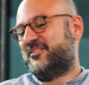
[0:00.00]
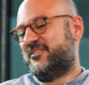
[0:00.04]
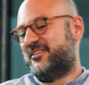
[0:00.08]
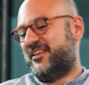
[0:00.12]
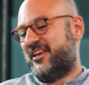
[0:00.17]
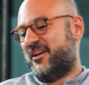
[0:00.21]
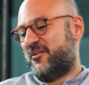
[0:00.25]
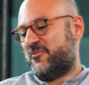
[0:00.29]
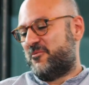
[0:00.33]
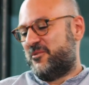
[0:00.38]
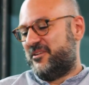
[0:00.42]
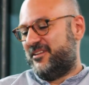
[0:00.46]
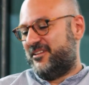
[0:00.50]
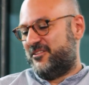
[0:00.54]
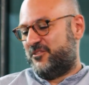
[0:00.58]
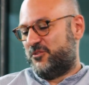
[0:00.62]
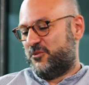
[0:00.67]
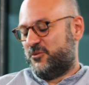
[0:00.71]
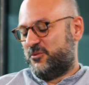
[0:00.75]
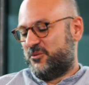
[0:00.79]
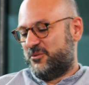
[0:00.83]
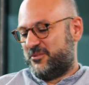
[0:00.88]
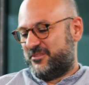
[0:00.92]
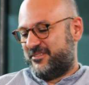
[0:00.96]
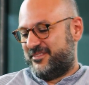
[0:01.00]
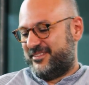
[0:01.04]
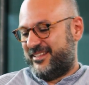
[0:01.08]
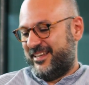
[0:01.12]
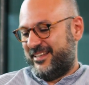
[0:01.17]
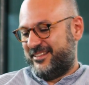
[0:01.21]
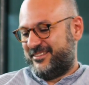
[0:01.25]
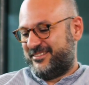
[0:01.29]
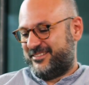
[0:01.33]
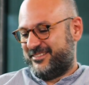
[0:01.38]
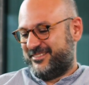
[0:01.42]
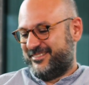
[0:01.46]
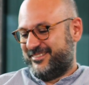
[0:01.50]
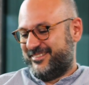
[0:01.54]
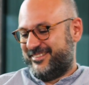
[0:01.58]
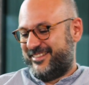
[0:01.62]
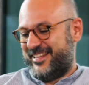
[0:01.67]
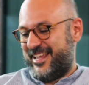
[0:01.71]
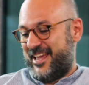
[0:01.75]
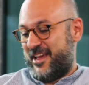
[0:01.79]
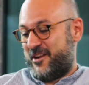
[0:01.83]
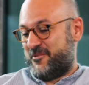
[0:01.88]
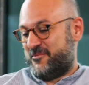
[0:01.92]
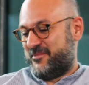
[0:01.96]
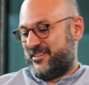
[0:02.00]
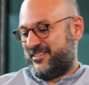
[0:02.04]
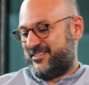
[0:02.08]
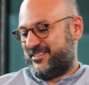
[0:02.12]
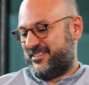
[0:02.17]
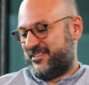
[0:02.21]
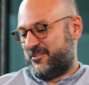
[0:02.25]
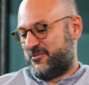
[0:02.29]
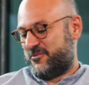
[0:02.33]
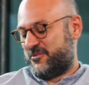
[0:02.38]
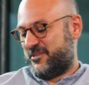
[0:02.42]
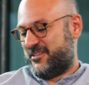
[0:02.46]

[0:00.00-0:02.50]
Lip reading: we need to get there, basically,